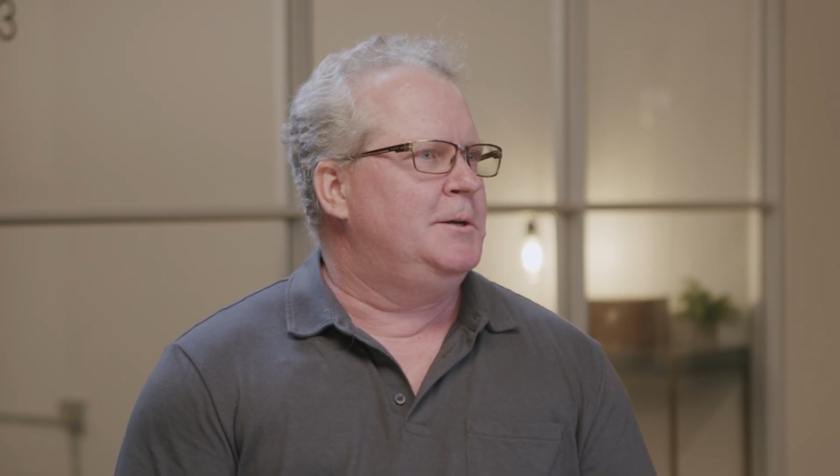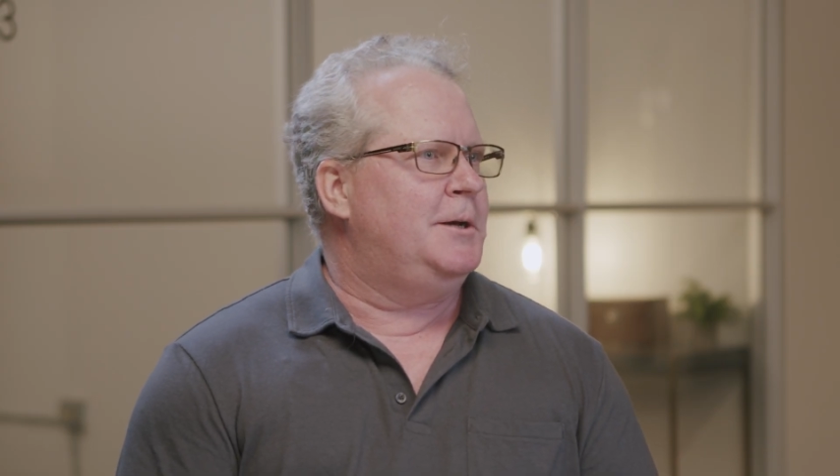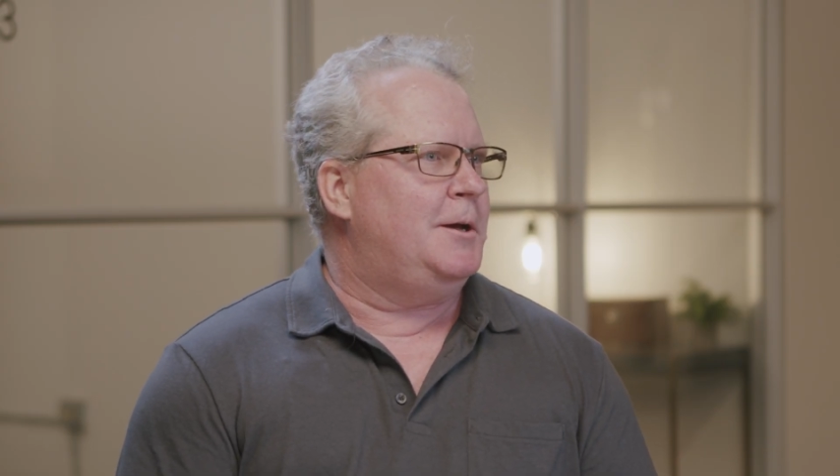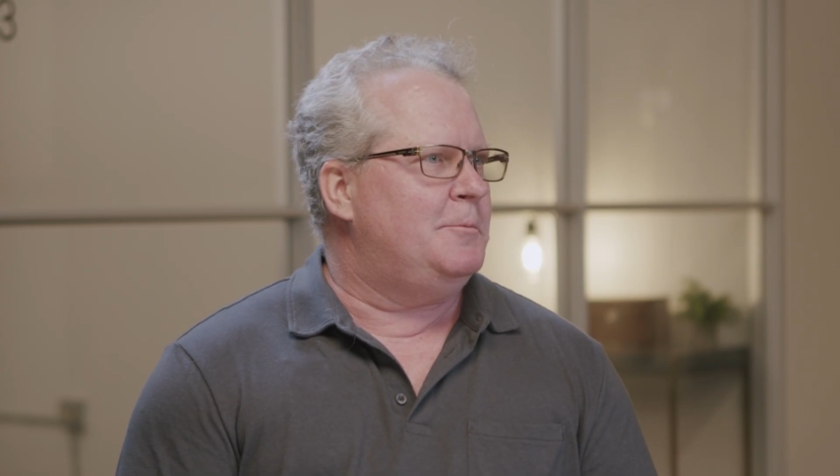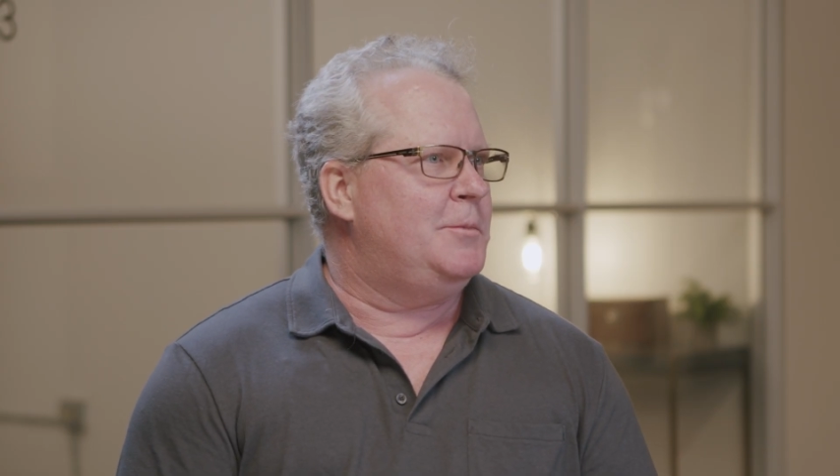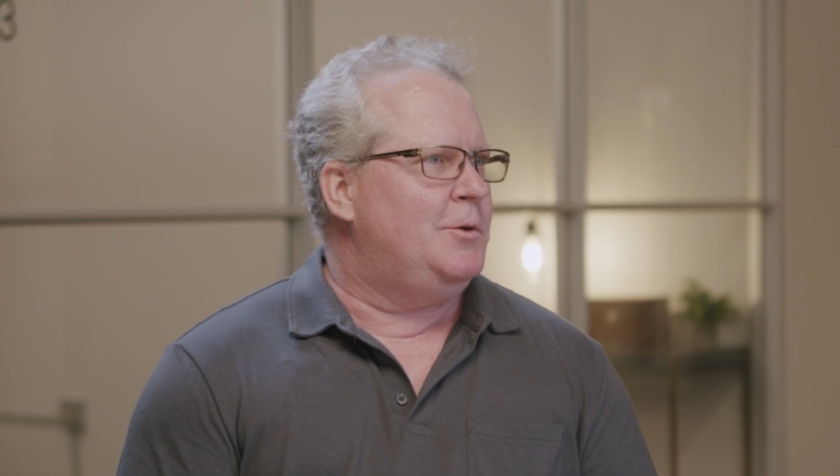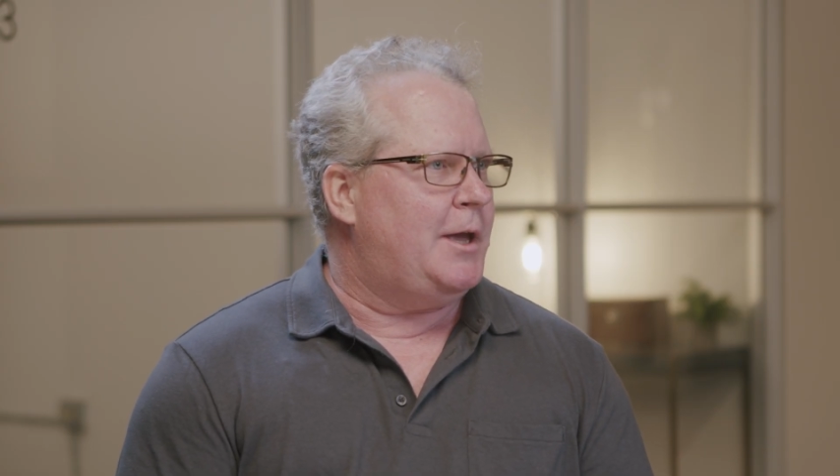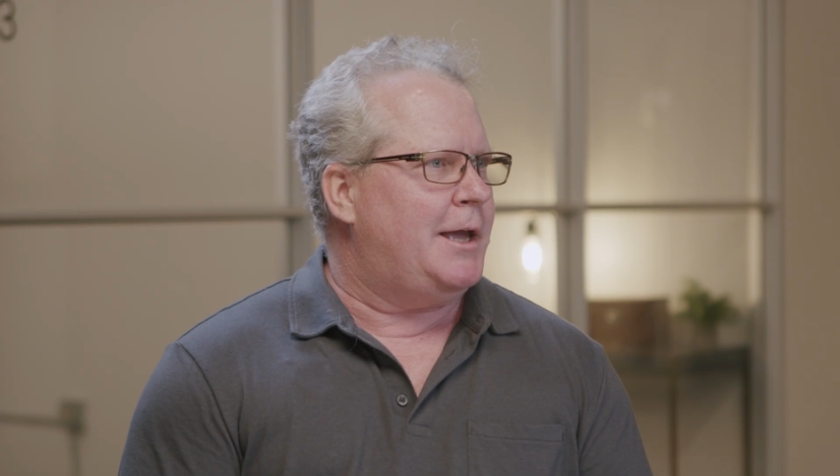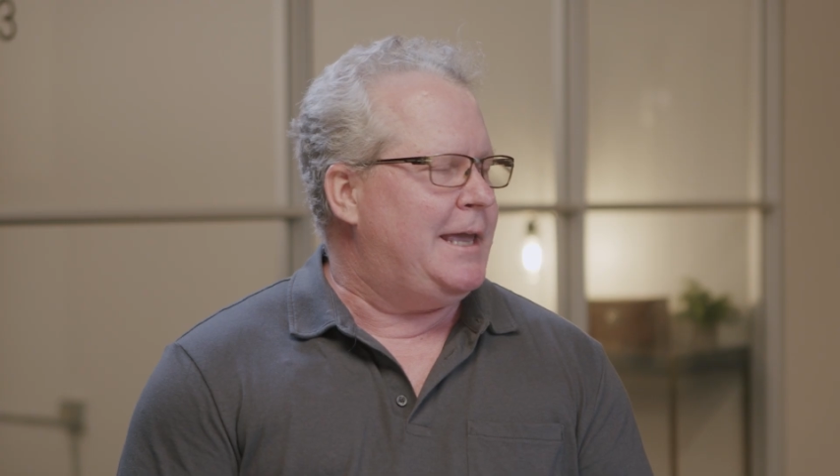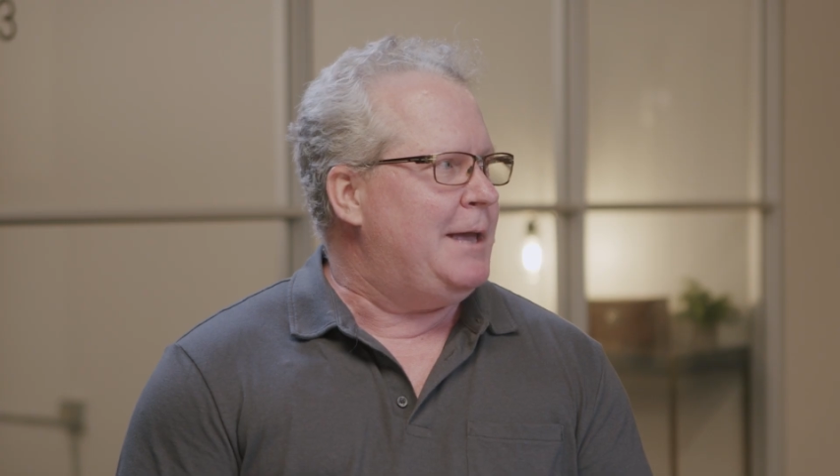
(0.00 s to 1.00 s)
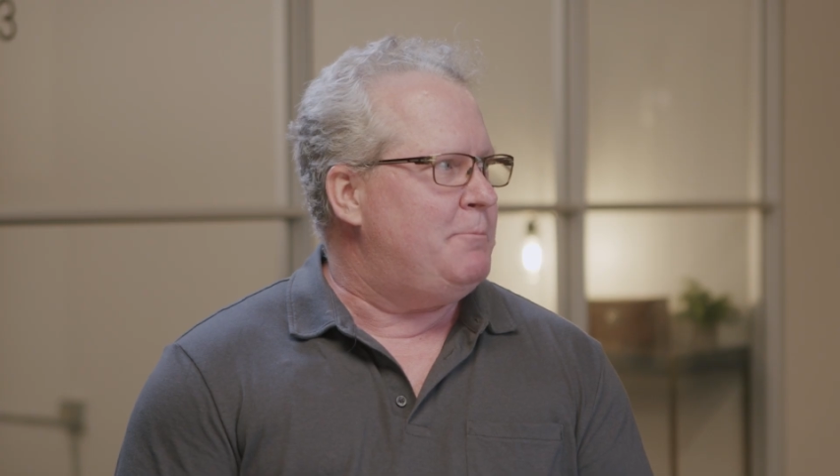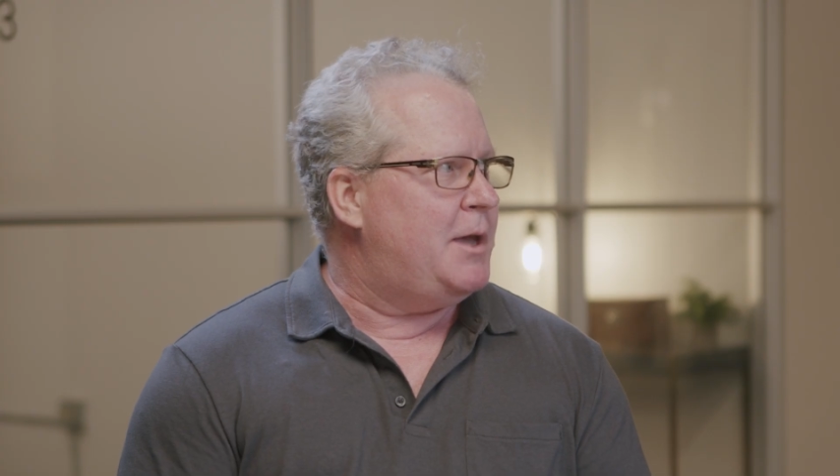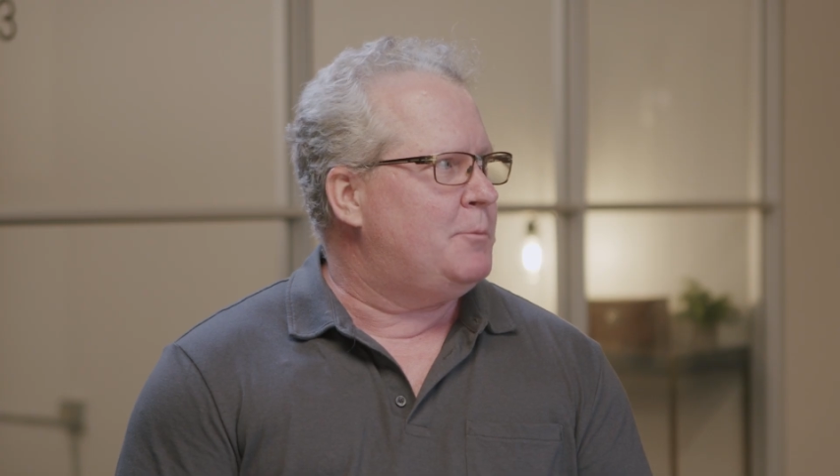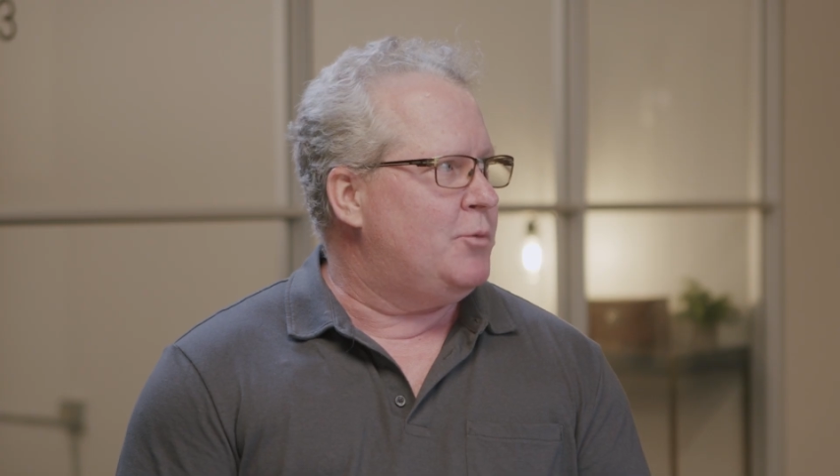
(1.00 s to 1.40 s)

I can't make